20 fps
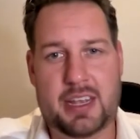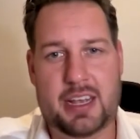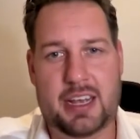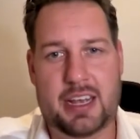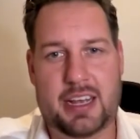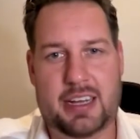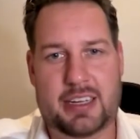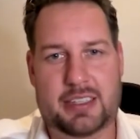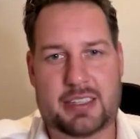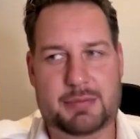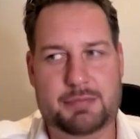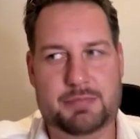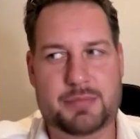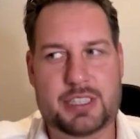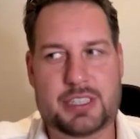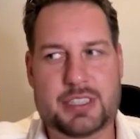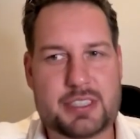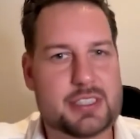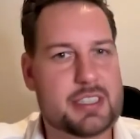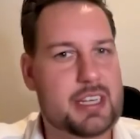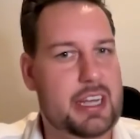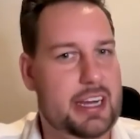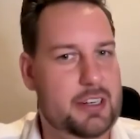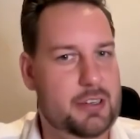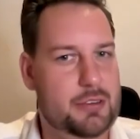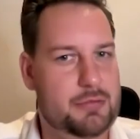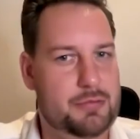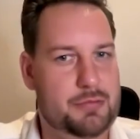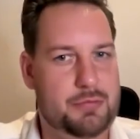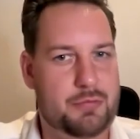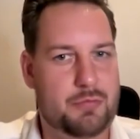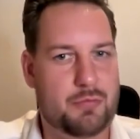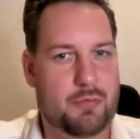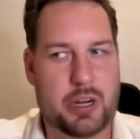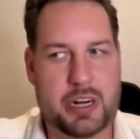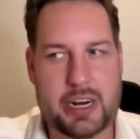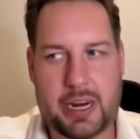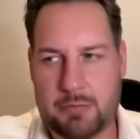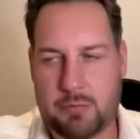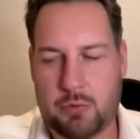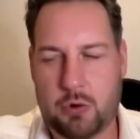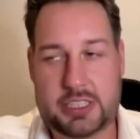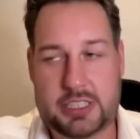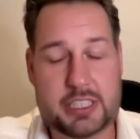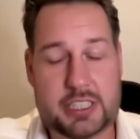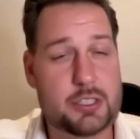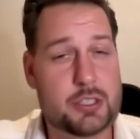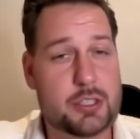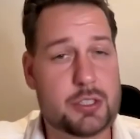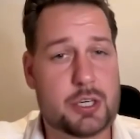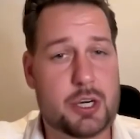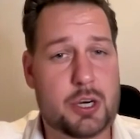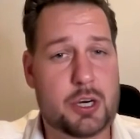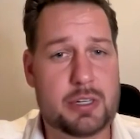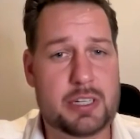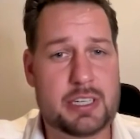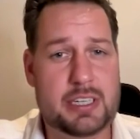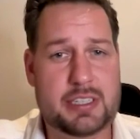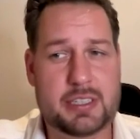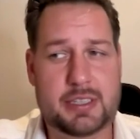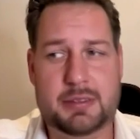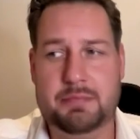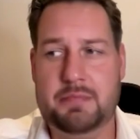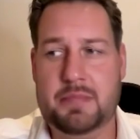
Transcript: and this is kind of what i'm wanting to go at